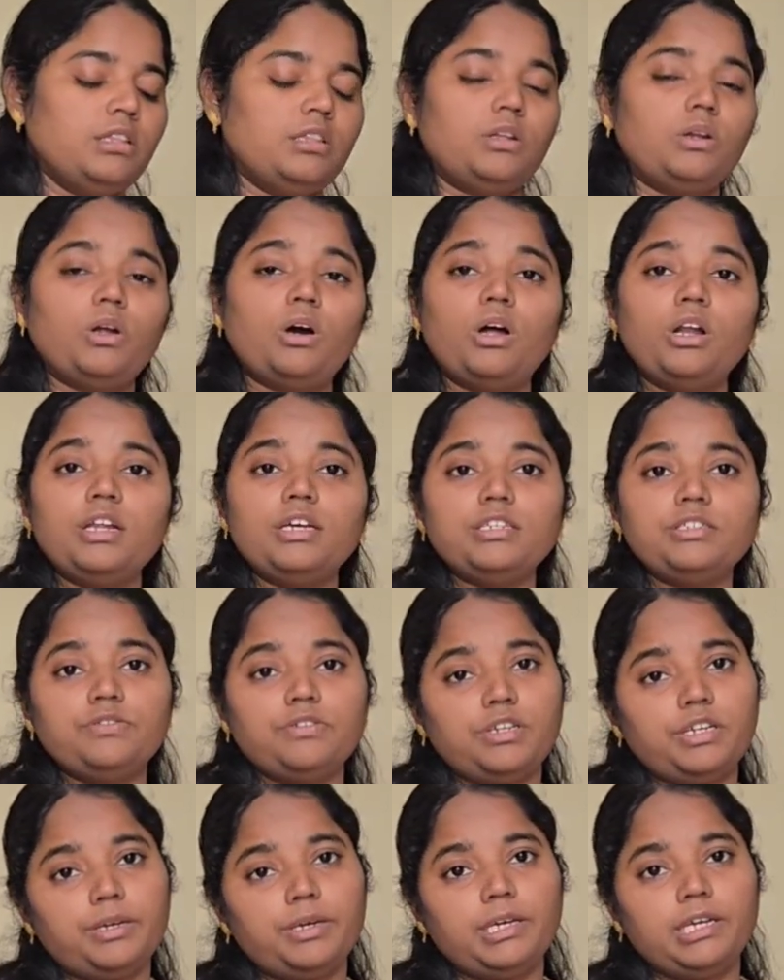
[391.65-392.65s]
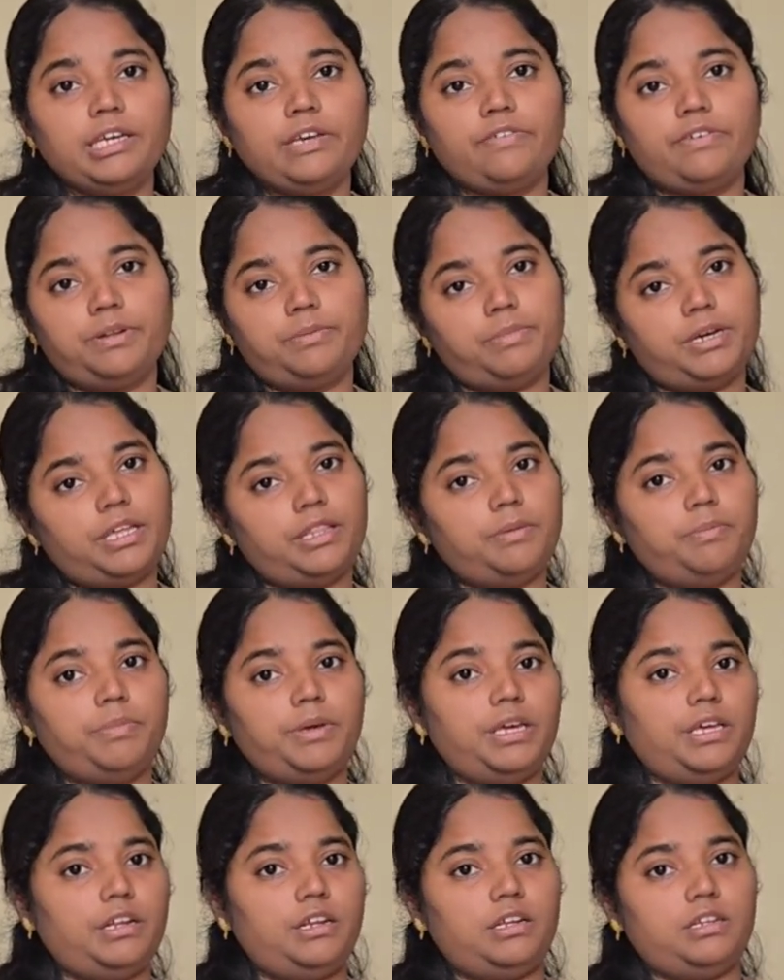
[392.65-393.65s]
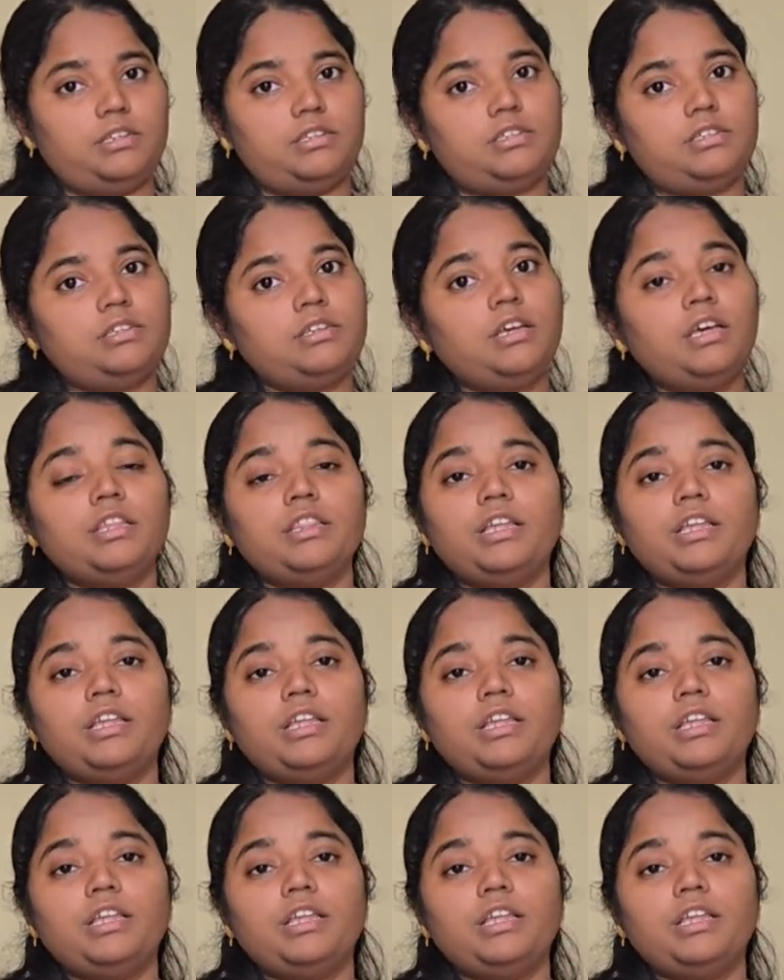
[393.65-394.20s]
The knowledge will be given by the parents.